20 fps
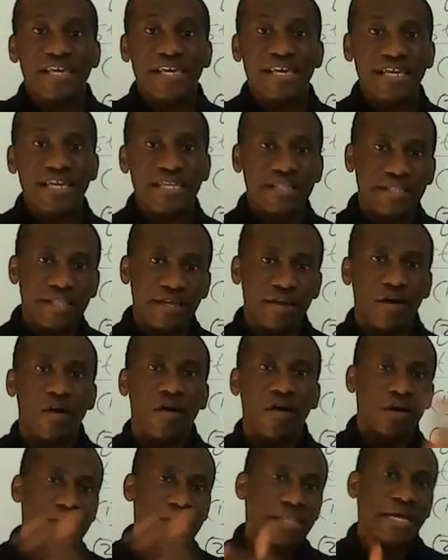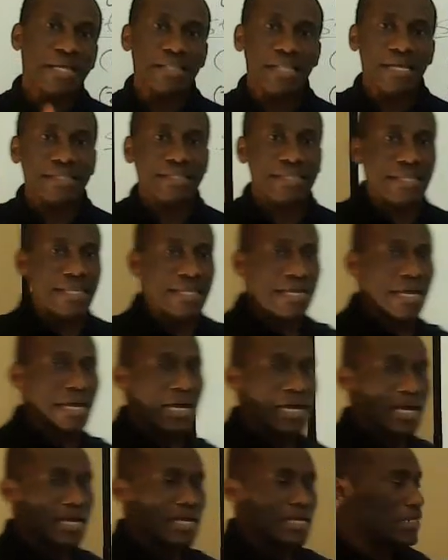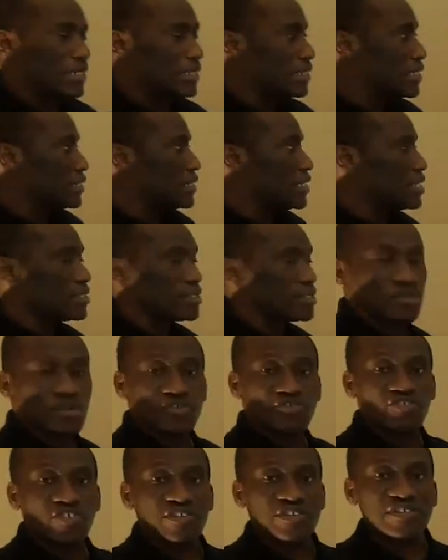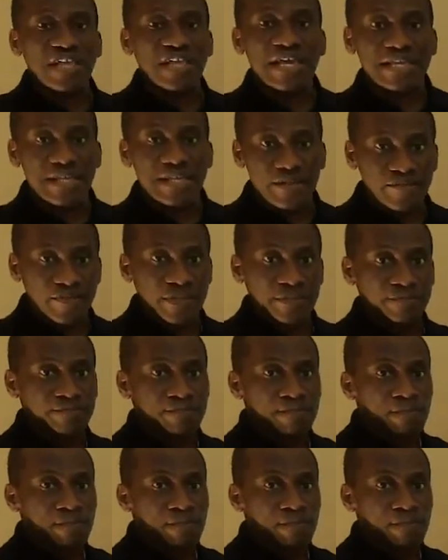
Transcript: in the order that the instructions are given.